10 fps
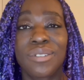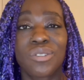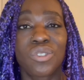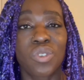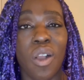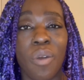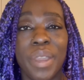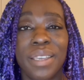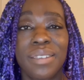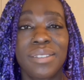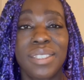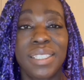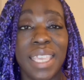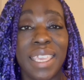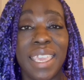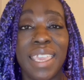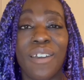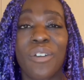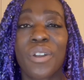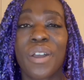drawing, singing,
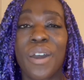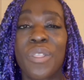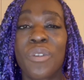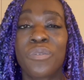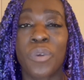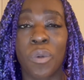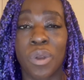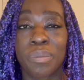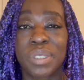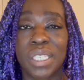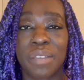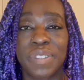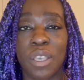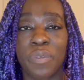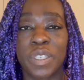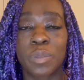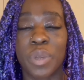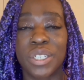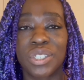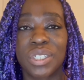or other forms of
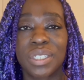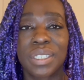self-expression.